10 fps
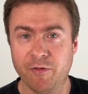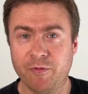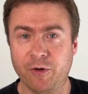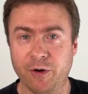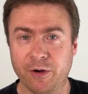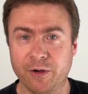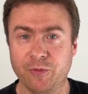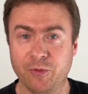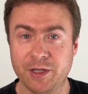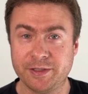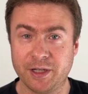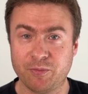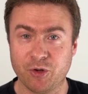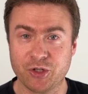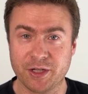for real estate
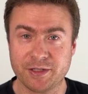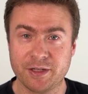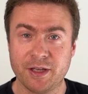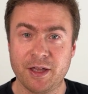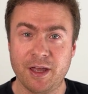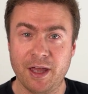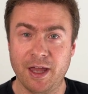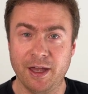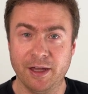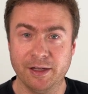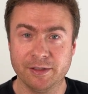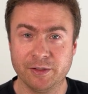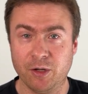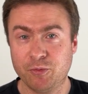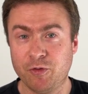projects,
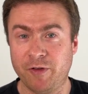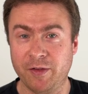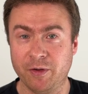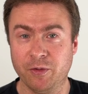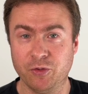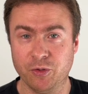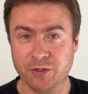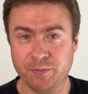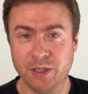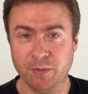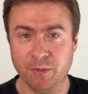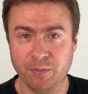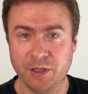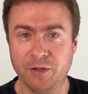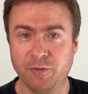and up to 500 euros
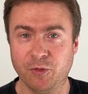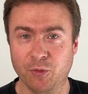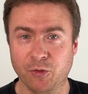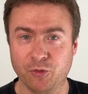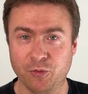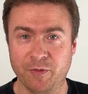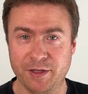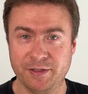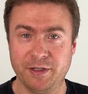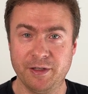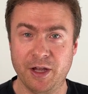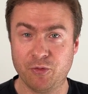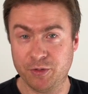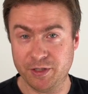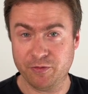minimum if you want to invest in
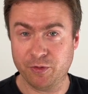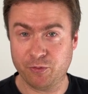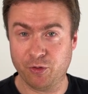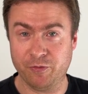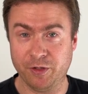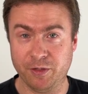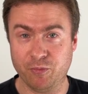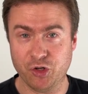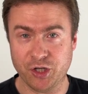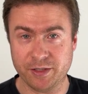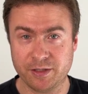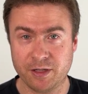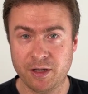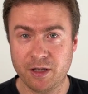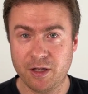equity for crowdfunding
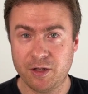projects.